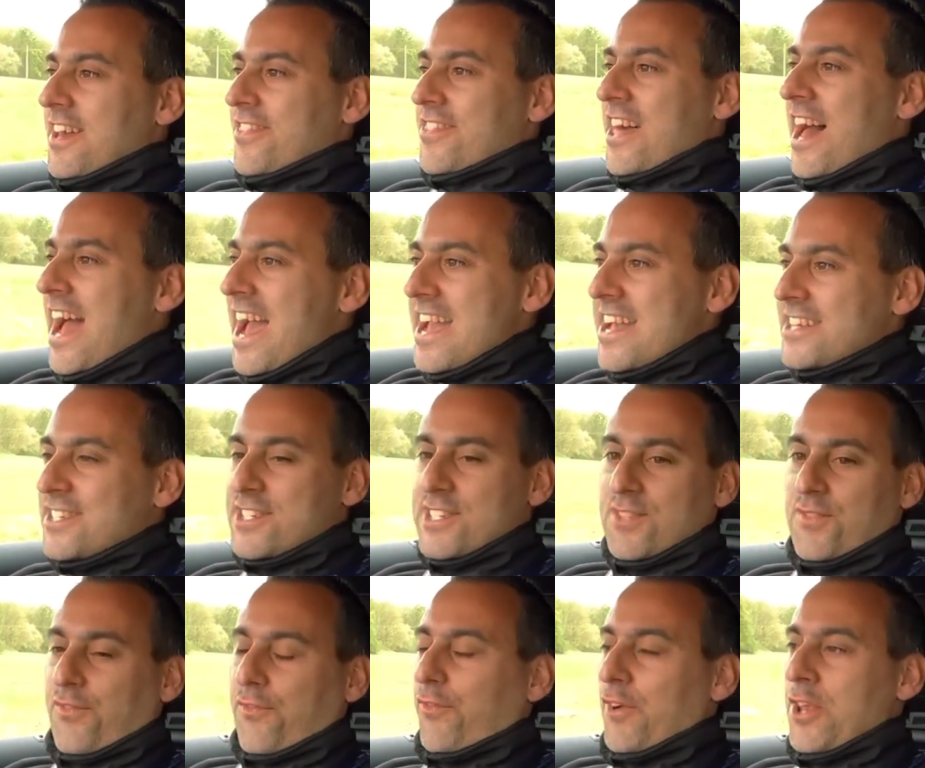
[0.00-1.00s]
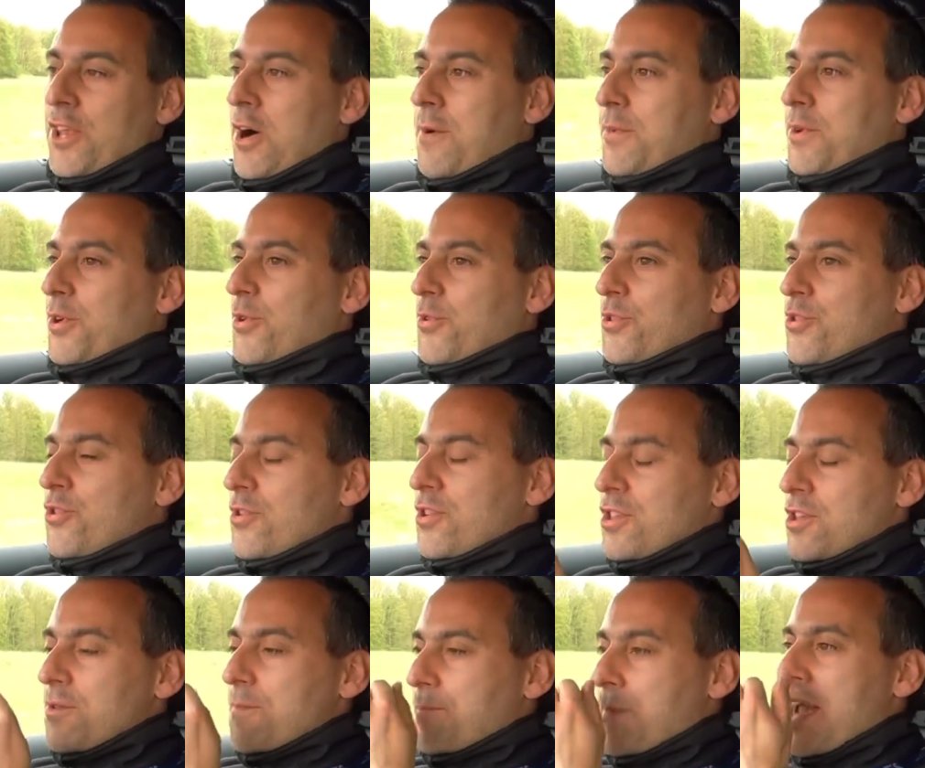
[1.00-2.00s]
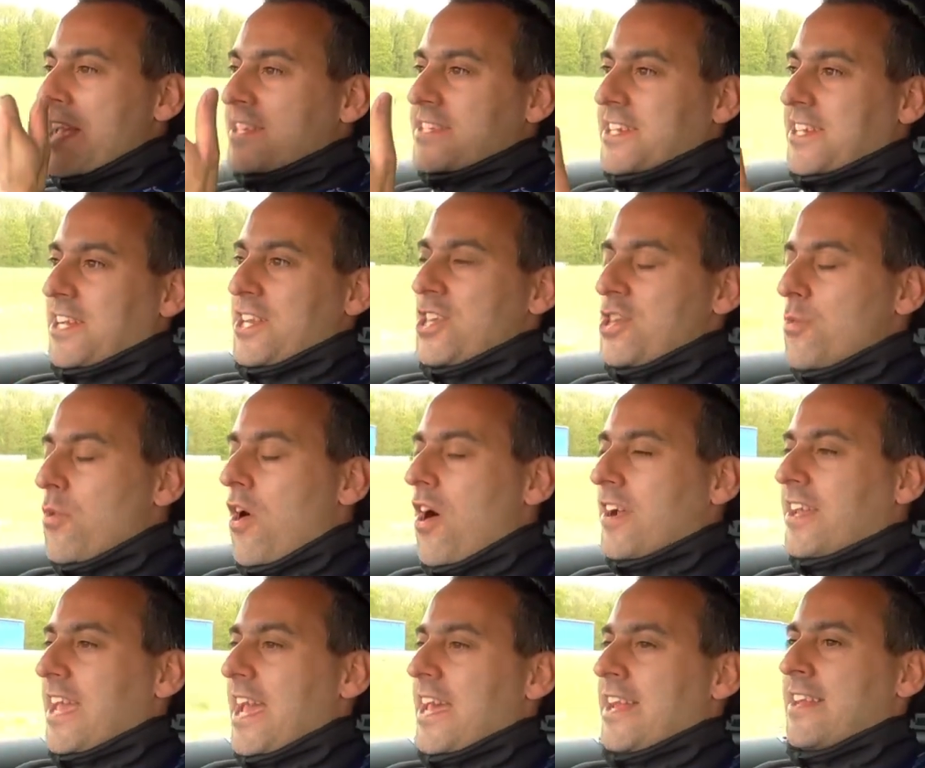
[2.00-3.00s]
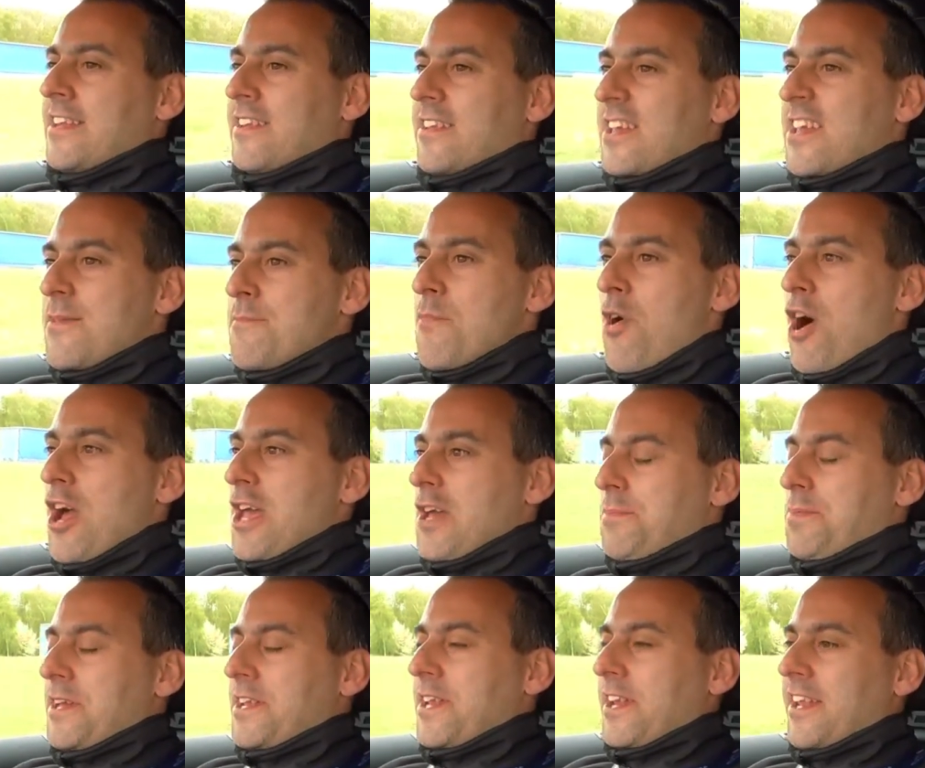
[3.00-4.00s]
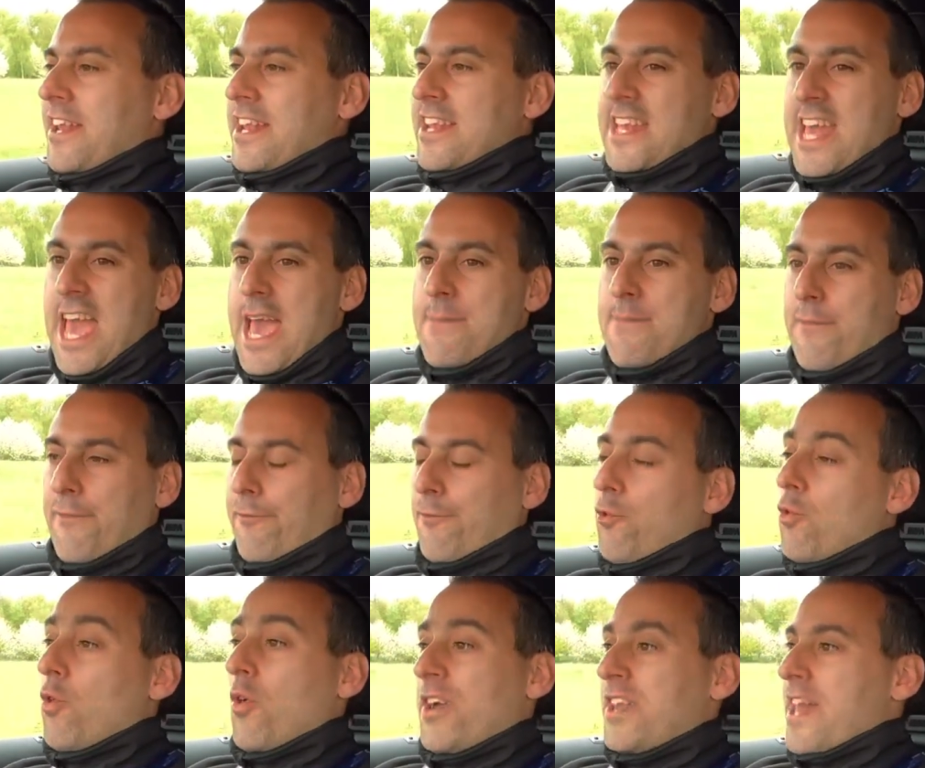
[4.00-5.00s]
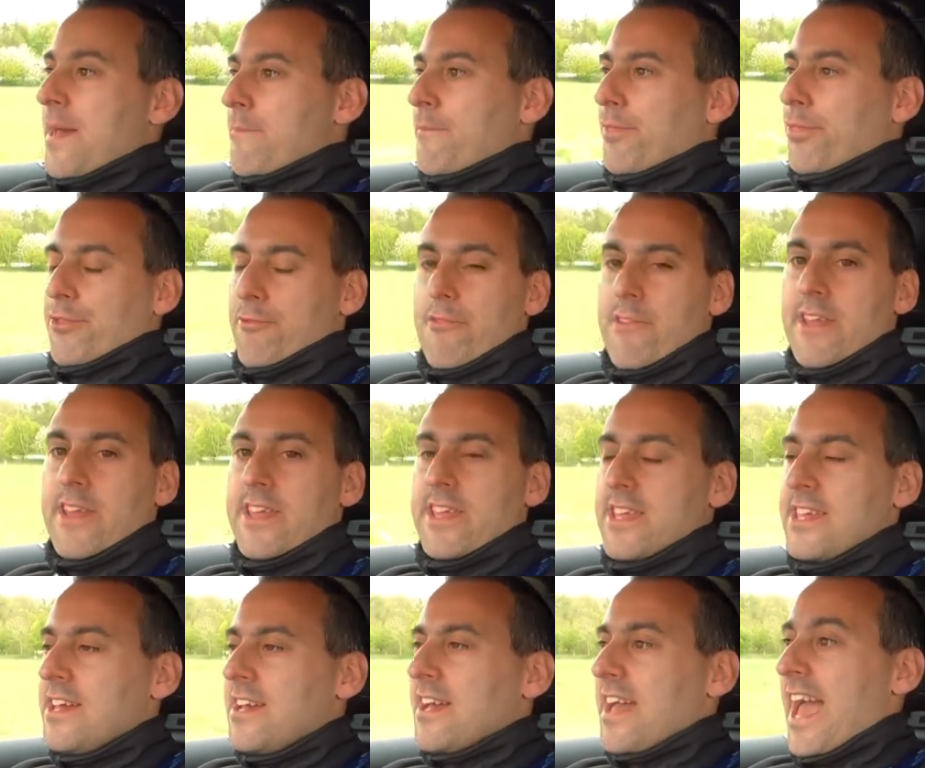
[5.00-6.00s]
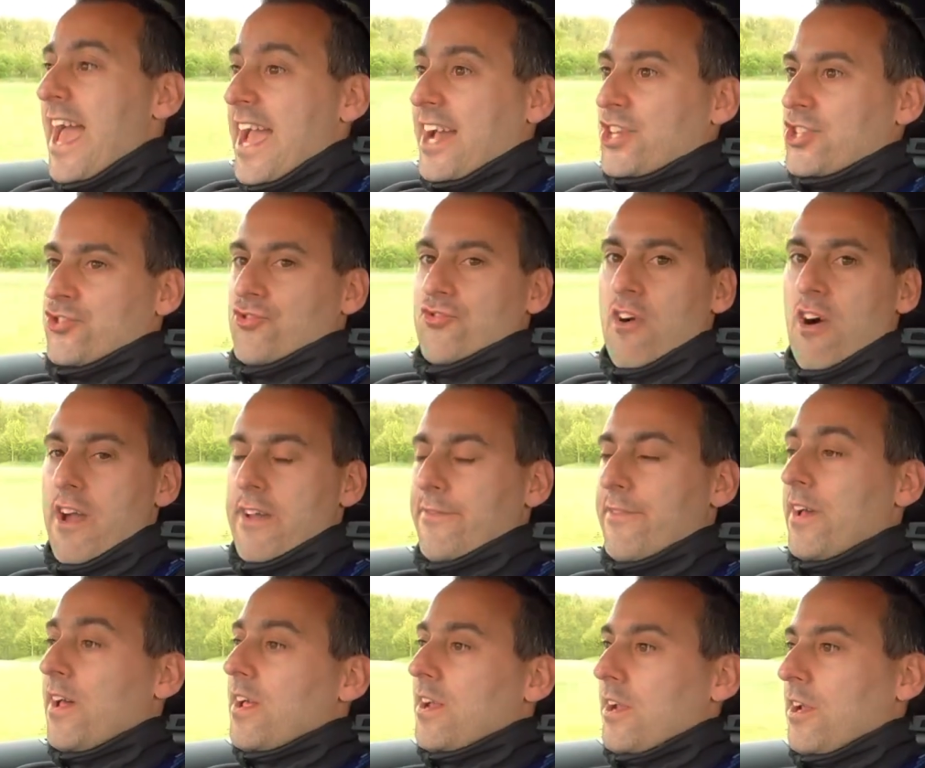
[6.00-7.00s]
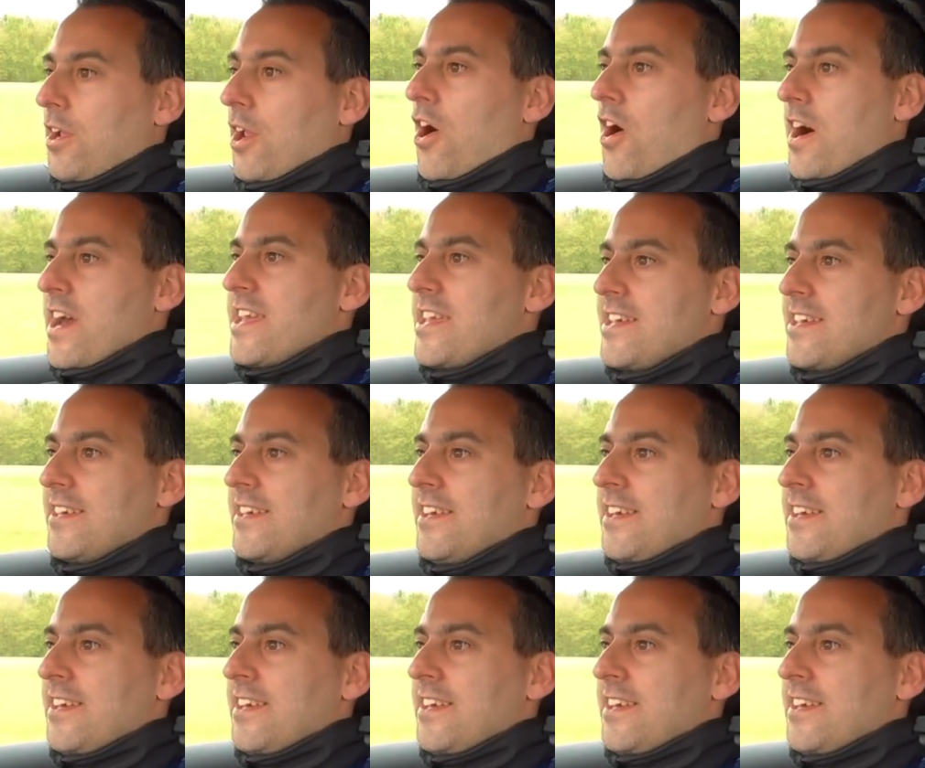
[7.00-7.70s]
That is phenomenal. You basically, you are getting, in my opinion, an M4 and M3 XDRIVE Lite